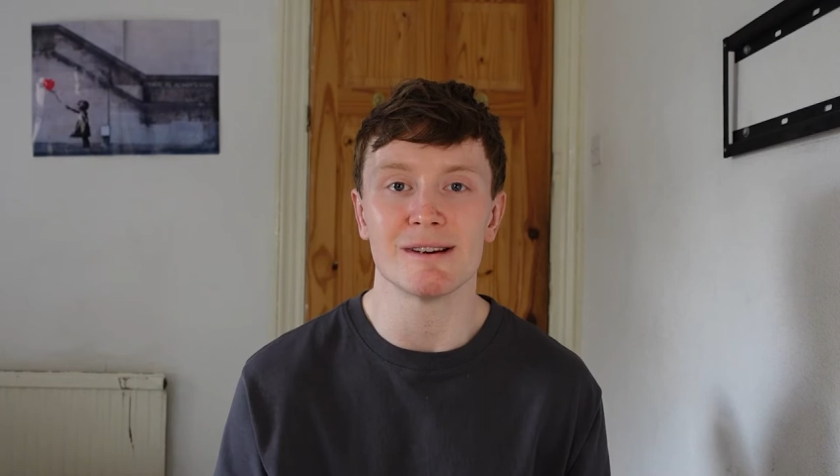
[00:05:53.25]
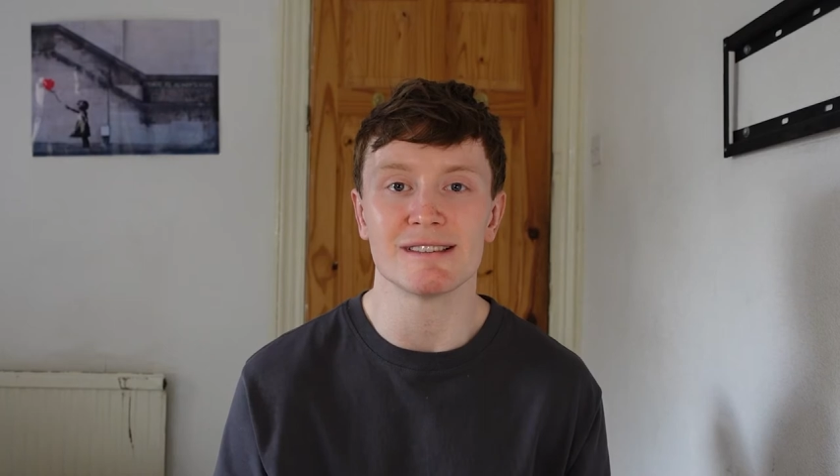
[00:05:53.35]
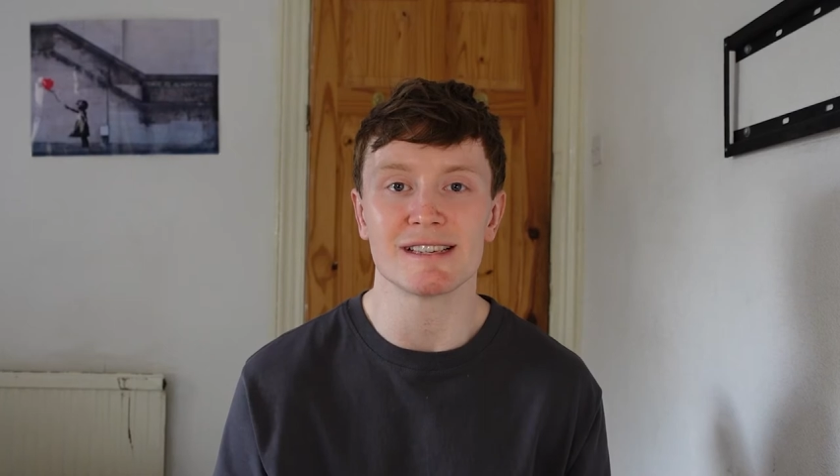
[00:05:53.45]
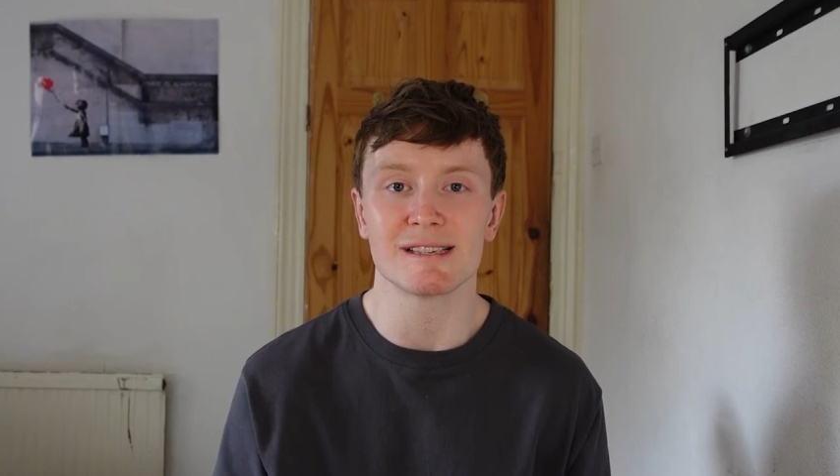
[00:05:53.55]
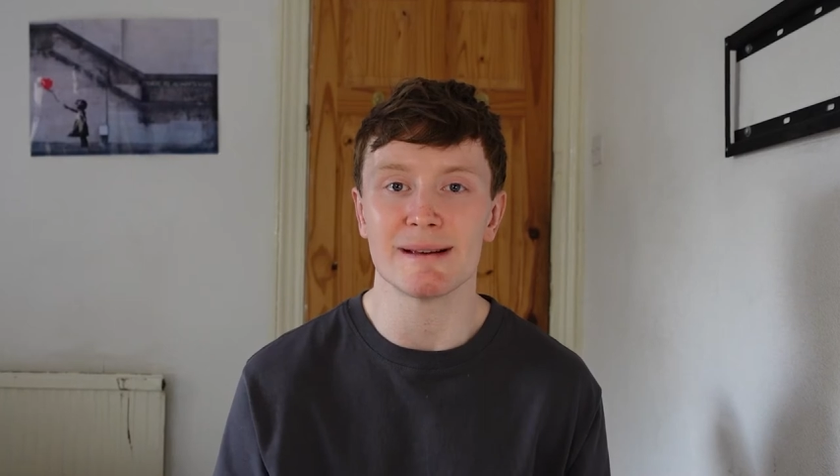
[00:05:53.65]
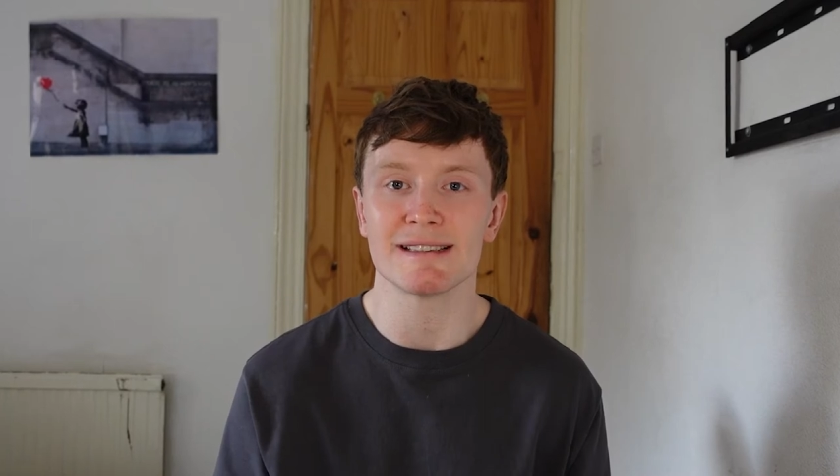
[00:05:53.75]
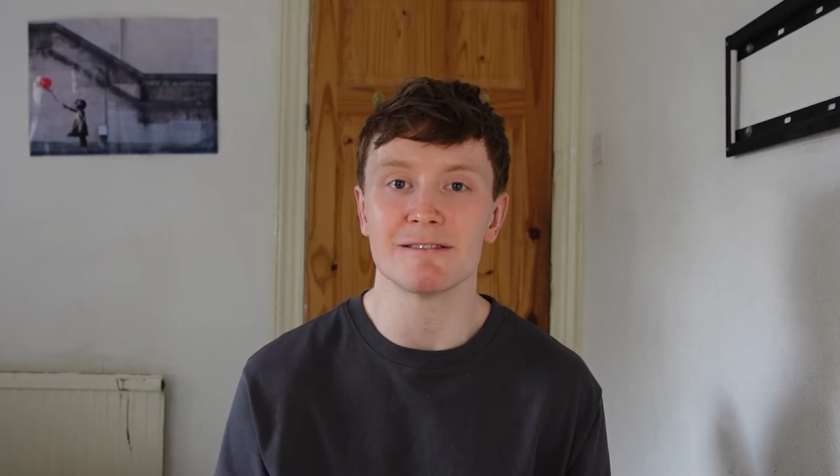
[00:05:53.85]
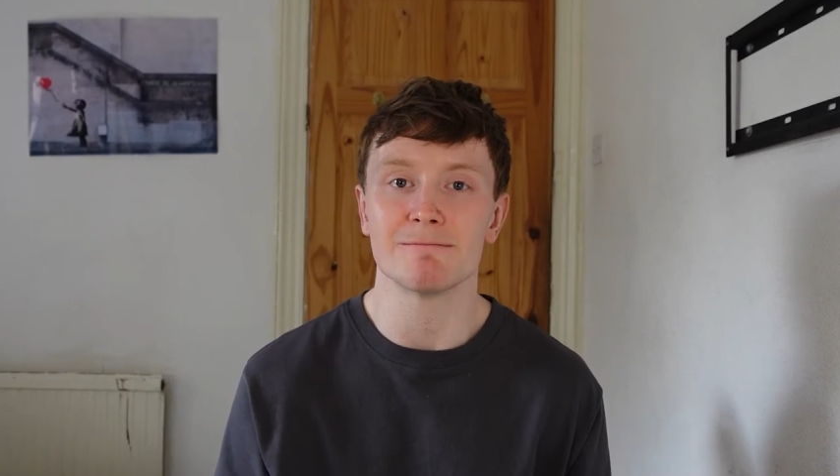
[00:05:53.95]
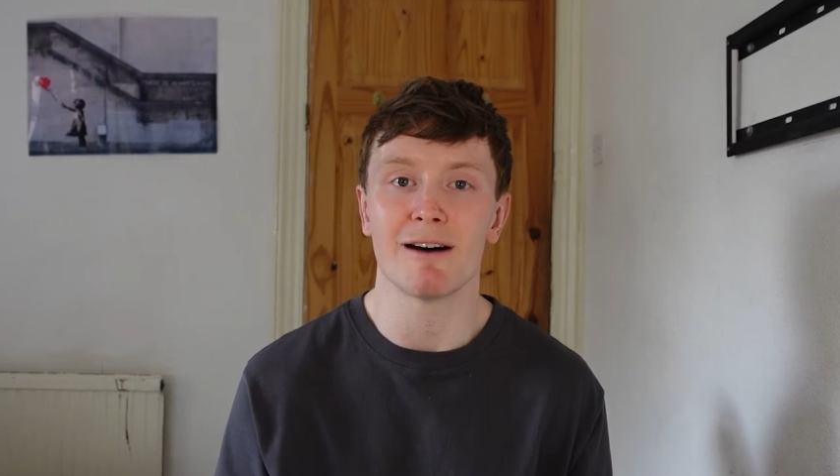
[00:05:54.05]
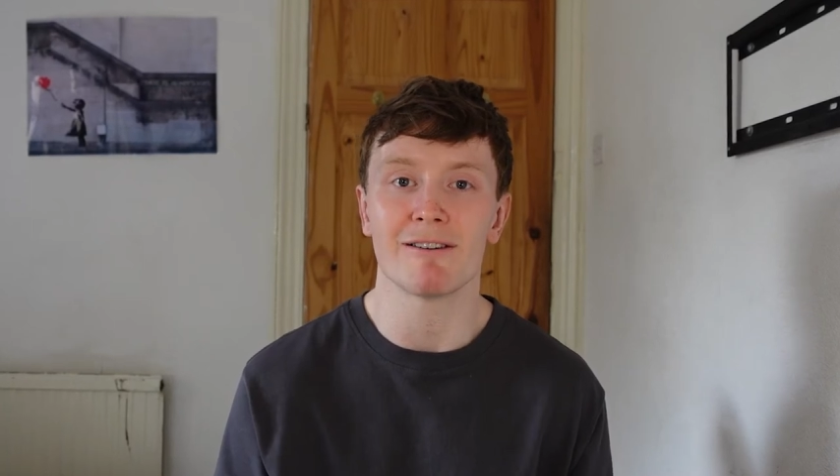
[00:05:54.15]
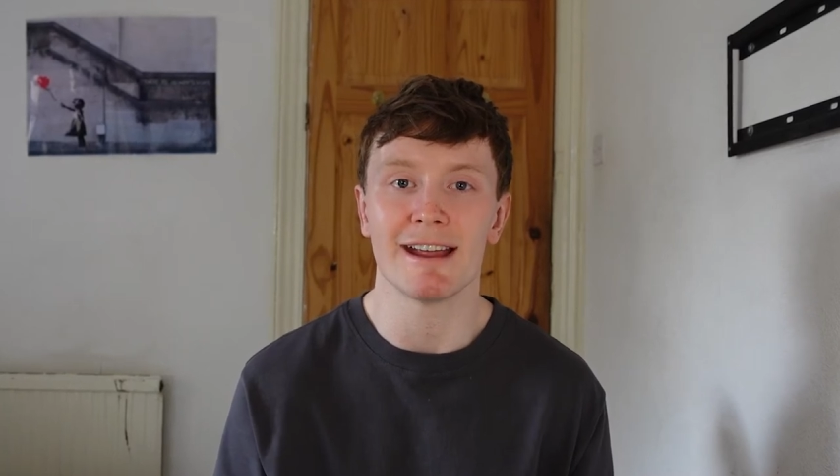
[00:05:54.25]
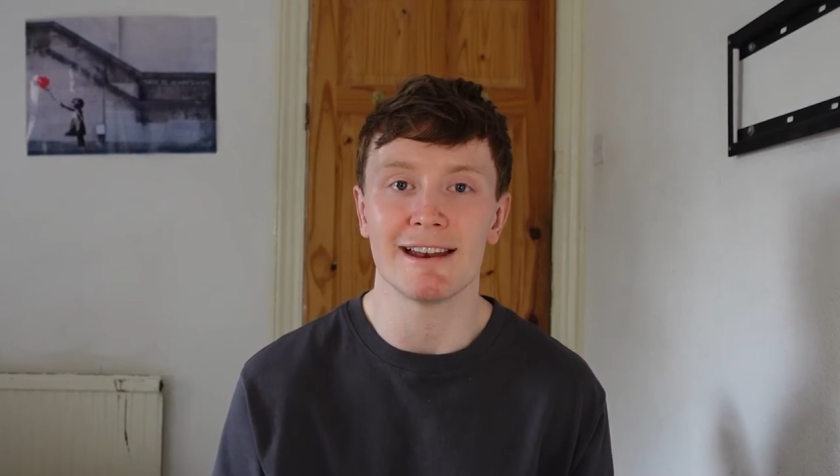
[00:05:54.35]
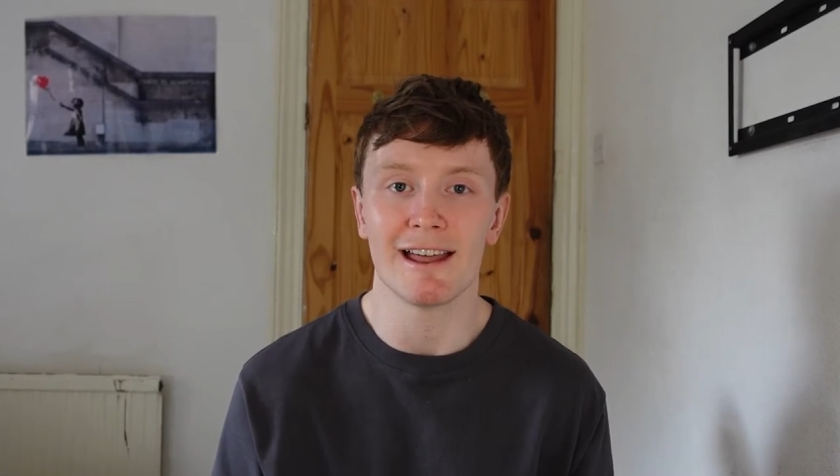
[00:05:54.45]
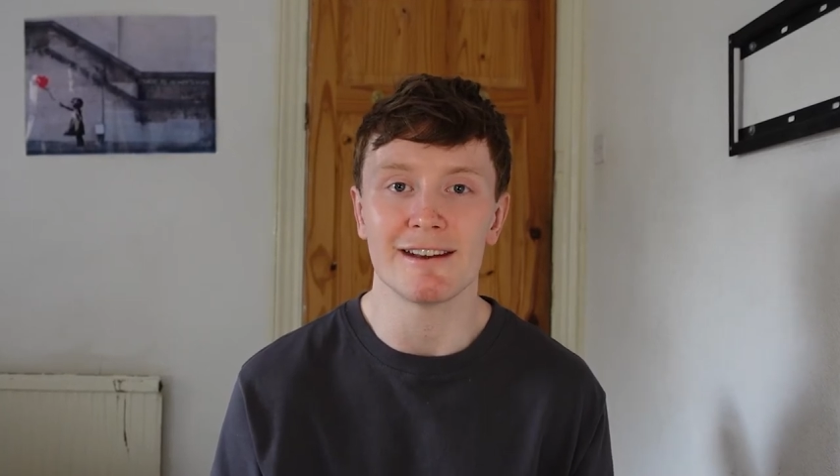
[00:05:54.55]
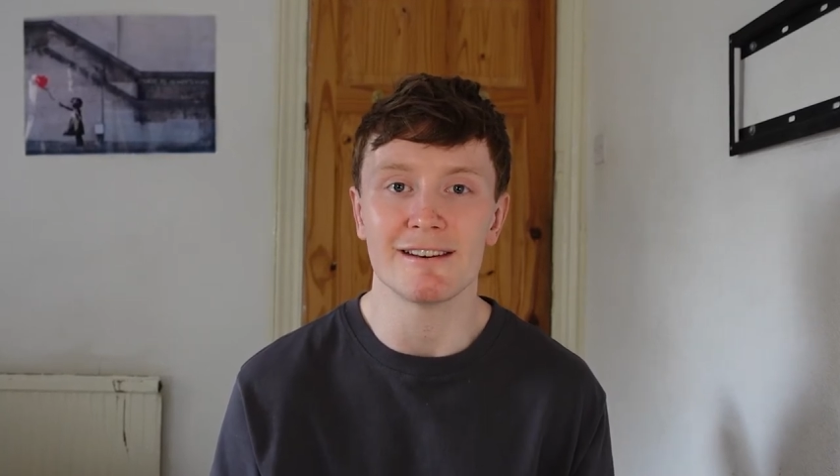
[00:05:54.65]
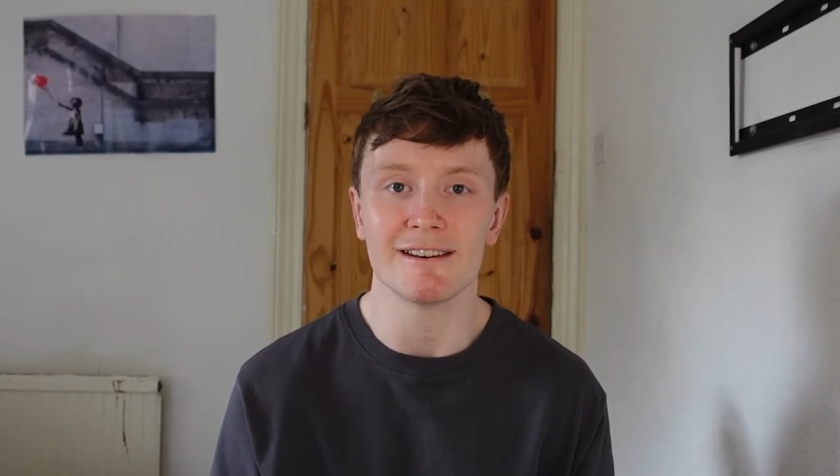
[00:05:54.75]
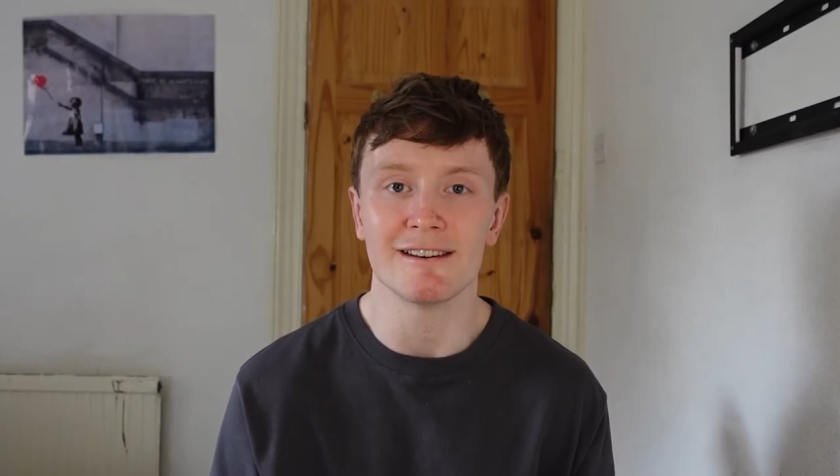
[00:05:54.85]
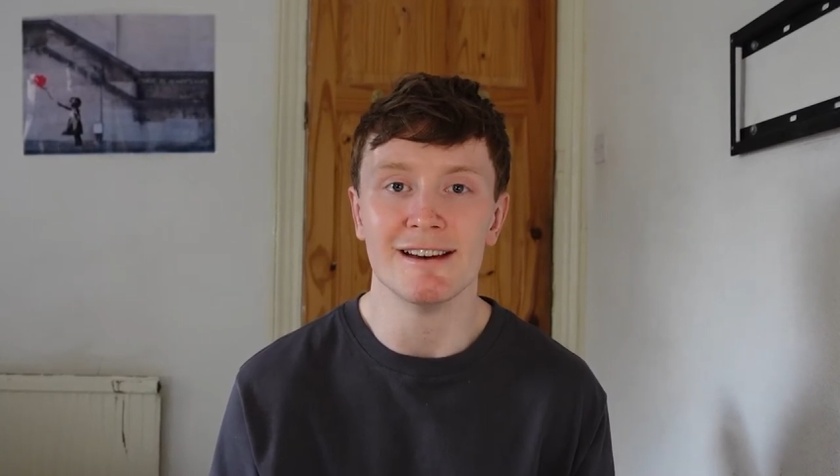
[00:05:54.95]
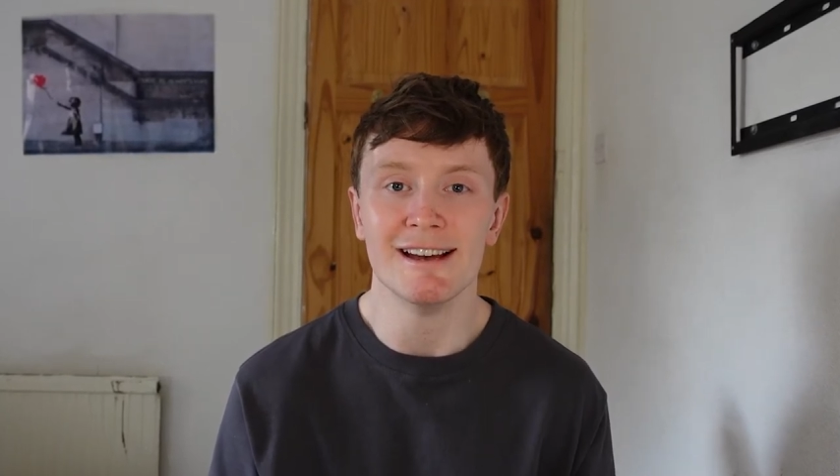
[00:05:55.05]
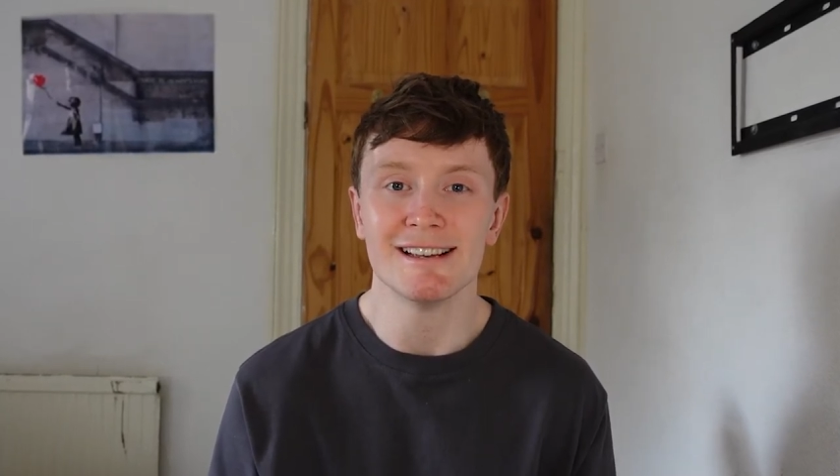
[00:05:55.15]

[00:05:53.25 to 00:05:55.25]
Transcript: most expensive borough in London.